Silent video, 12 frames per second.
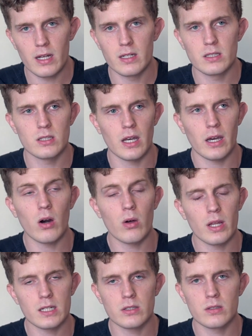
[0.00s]
It's like, oh,
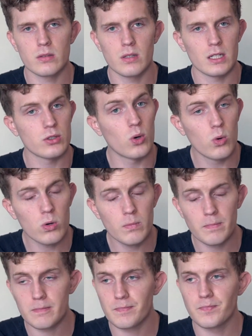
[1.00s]
that's
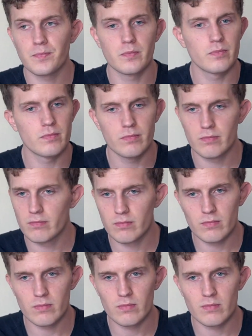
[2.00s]
cool.
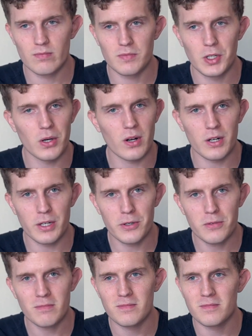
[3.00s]
Good on
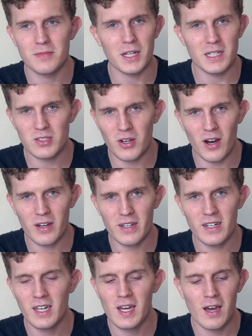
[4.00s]
you. Nice talking.